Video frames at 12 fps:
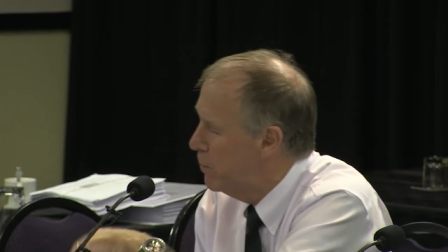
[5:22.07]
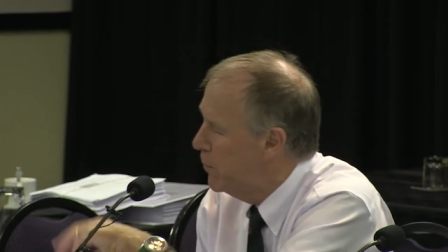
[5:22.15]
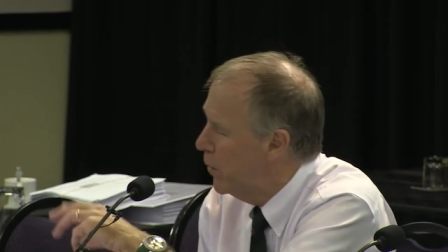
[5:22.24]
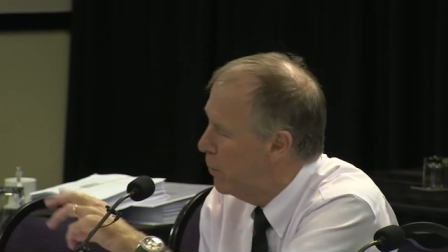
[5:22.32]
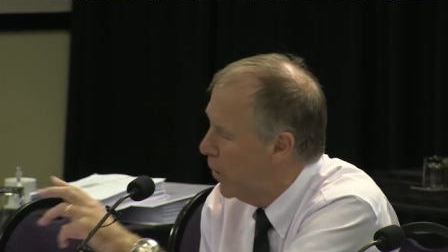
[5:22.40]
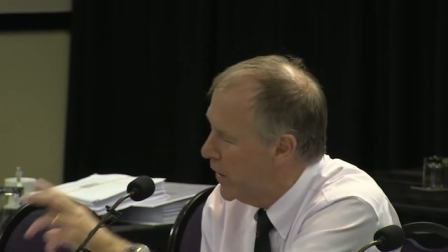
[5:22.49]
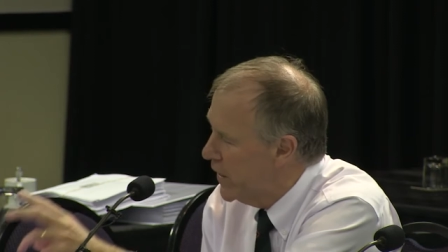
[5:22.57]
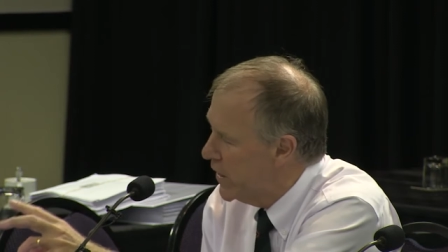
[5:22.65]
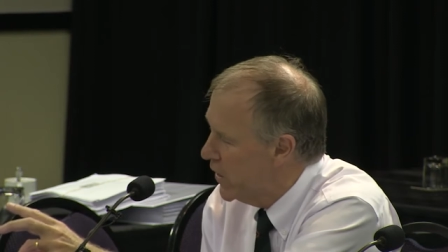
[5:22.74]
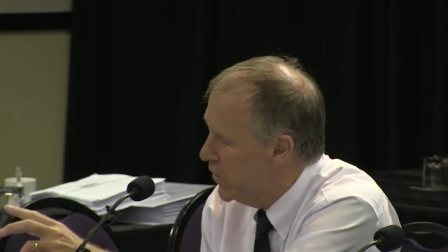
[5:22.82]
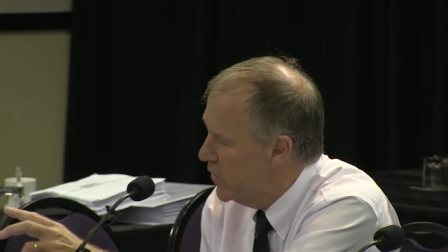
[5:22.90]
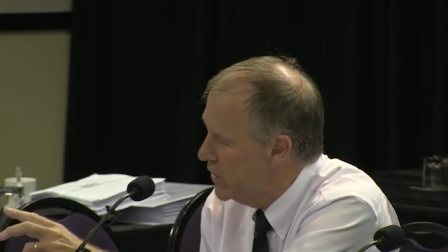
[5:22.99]
the body
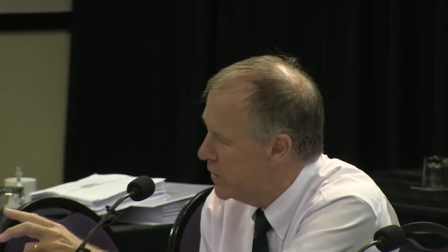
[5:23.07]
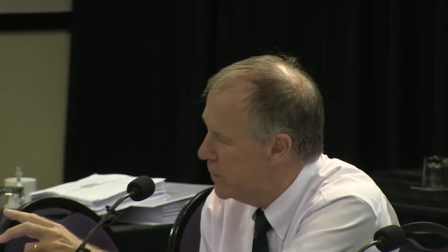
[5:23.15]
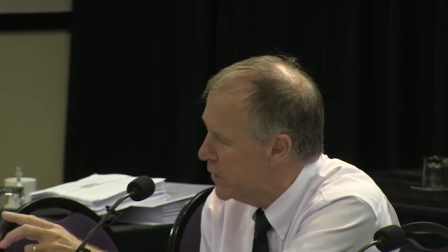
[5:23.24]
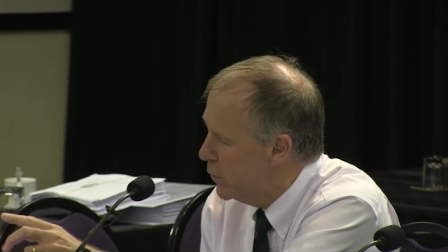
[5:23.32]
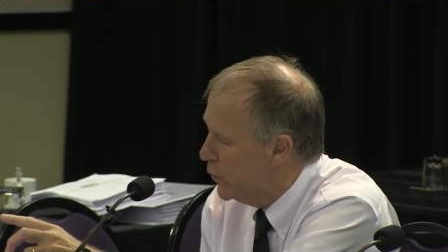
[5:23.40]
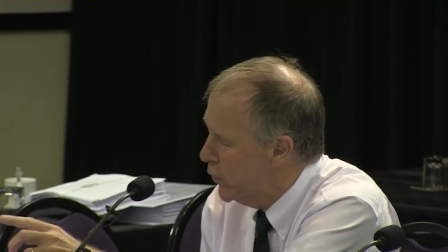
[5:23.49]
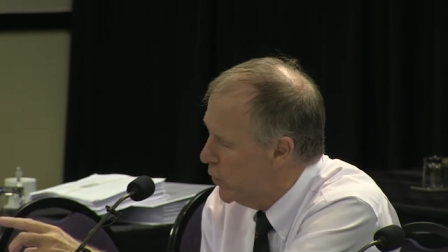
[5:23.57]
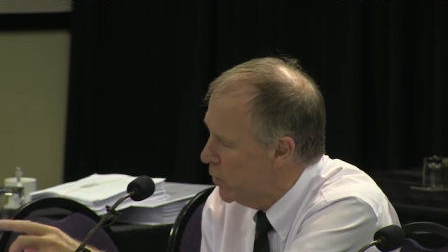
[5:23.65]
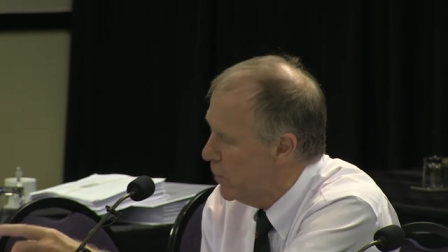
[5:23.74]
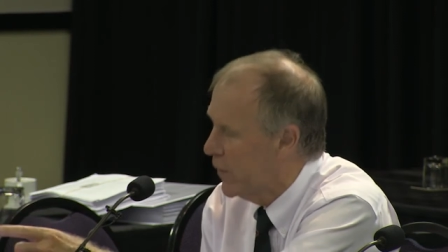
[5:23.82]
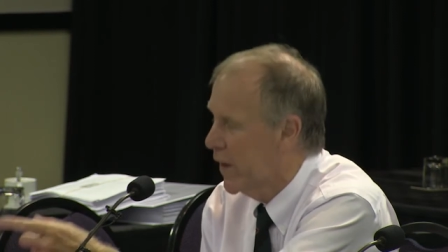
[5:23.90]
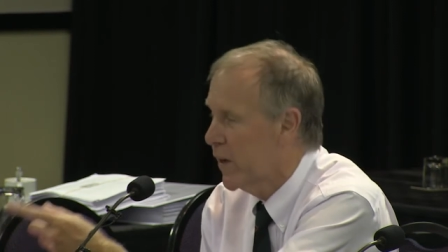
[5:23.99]
can use them as a fuel,
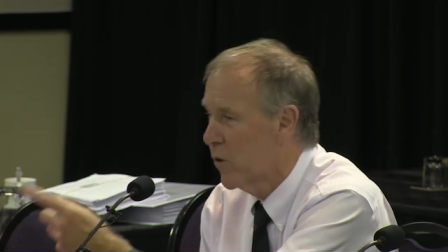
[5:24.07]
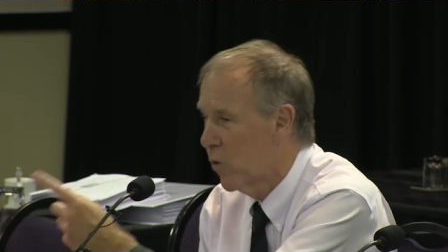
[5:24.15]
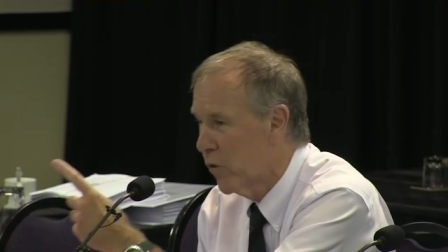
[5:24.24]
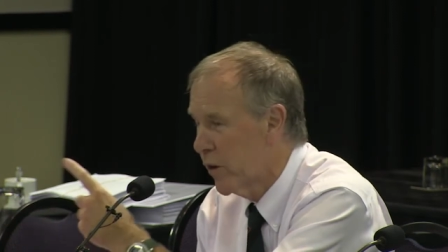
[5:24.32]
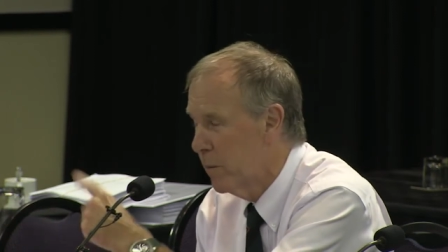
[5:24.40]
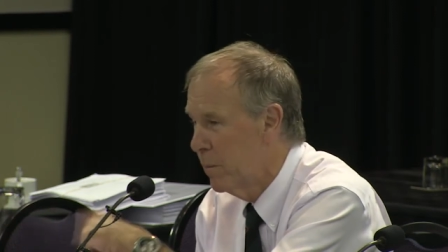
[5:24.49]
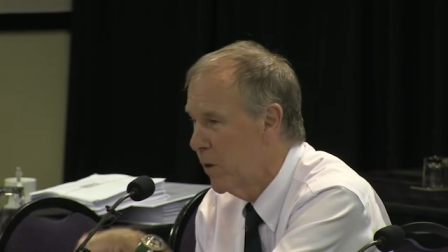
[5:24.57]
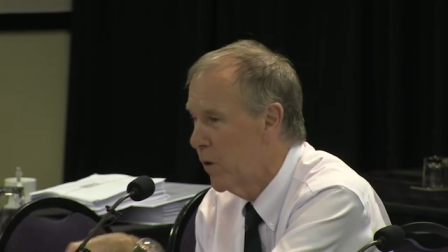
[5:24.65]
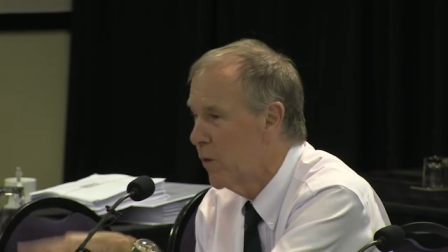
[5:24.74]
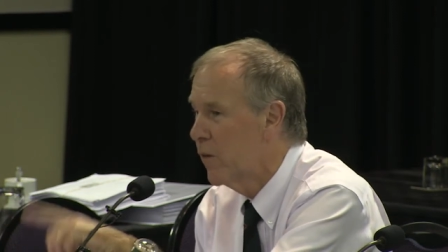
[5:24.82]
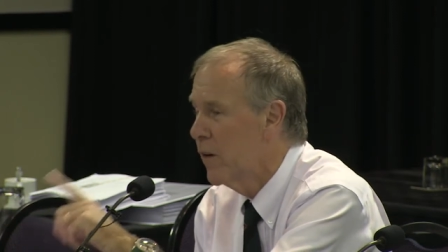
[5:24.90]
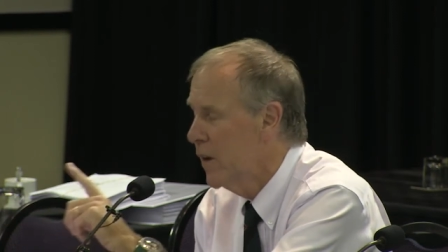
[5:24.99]
but they can also
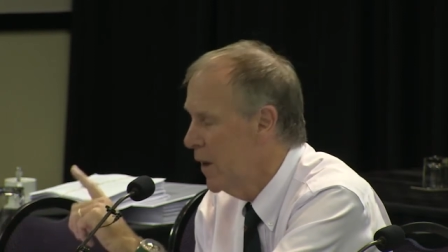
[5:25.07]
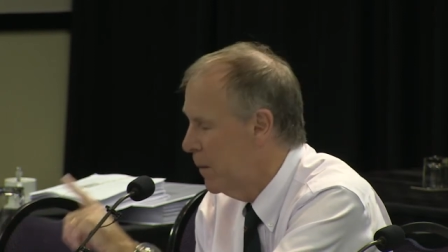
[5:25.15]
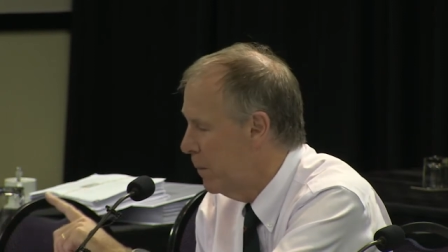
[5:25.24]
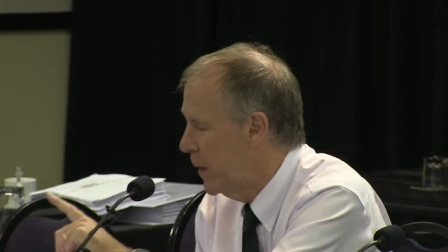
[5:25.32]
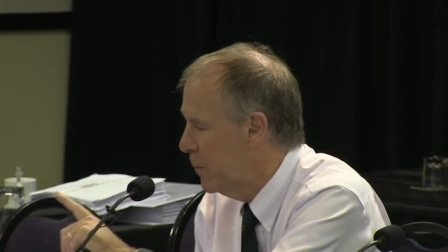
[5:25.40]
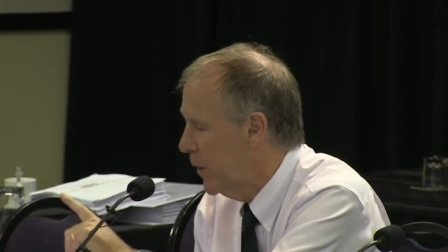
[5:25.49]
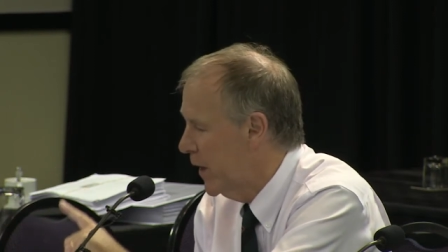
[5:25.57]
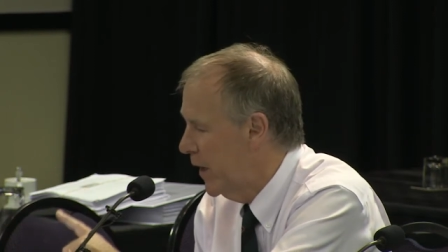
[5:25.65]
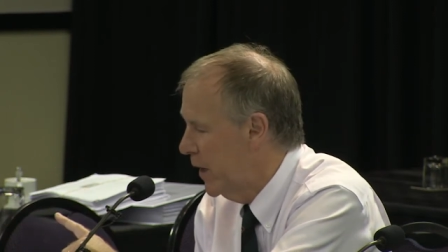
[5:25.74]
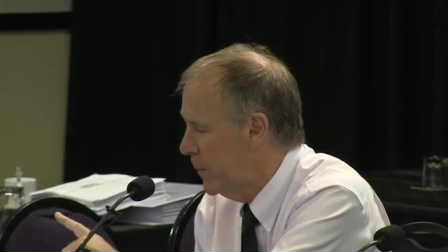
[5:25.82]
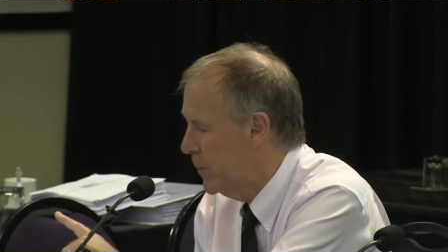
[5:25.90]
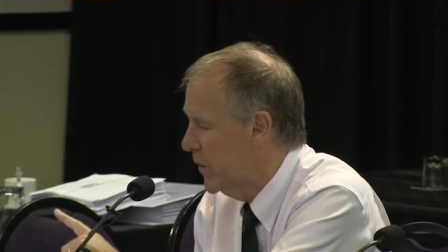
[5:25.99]
build membrane
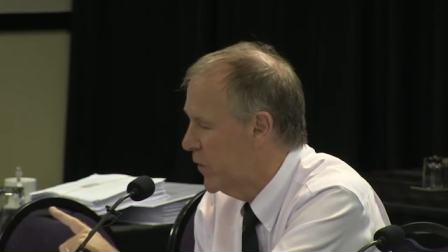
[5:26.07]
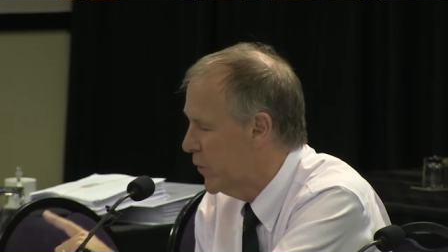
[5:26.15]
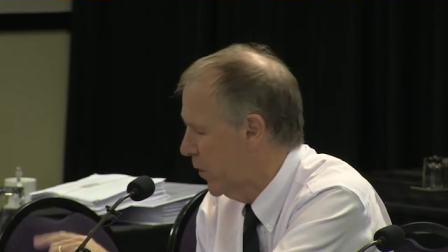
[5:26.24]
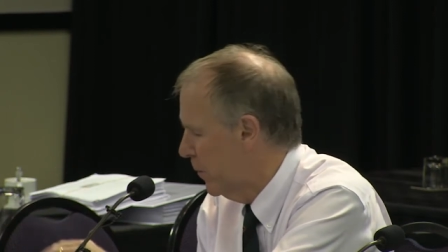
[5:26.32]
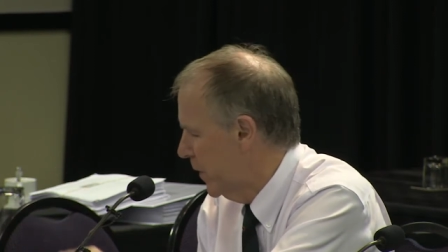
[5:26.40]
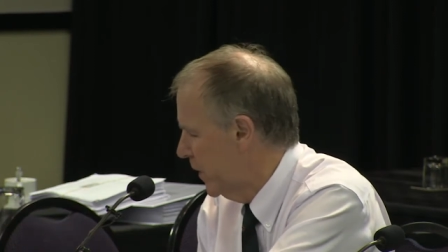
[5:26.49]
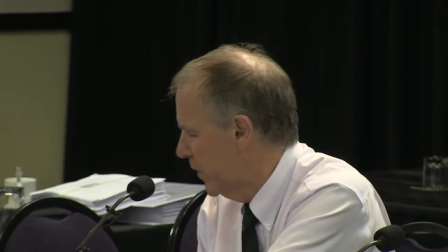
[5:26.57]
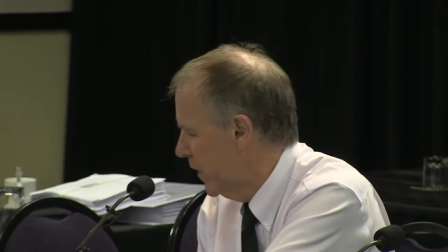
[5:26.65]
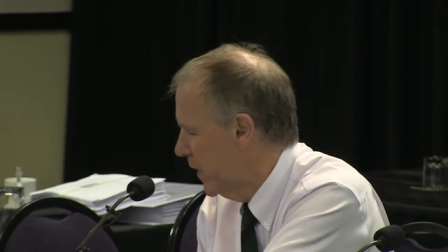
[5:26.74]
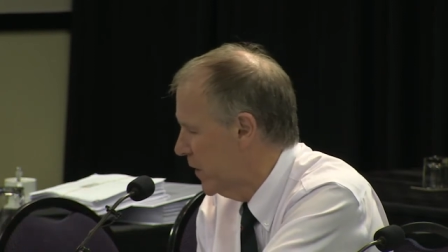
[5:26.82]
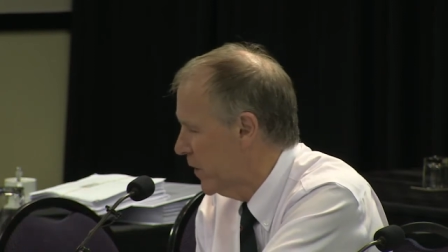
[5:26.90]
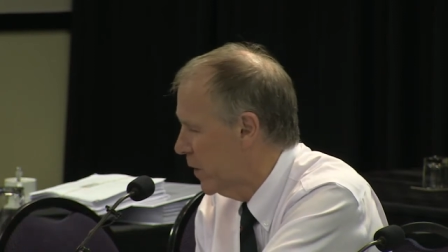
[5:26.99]
lipids from these
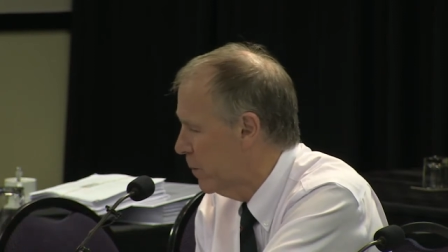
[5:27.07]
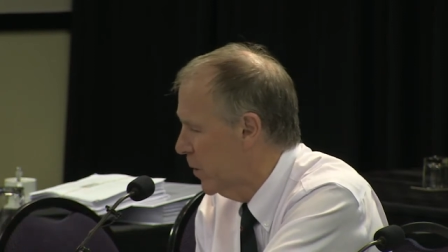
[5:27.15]
ketone